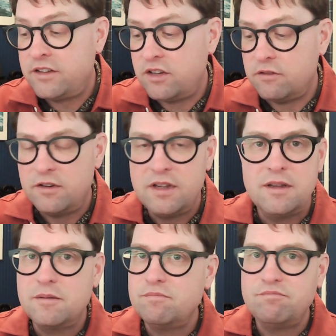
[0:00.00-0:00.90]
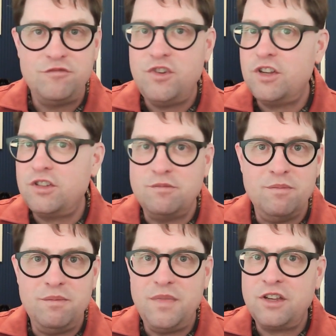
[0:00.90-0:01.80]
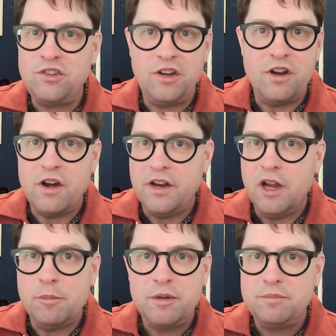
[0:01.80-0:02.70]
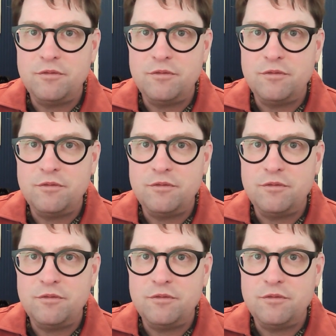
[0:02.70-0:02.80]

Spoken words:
stuff, just mix it on up.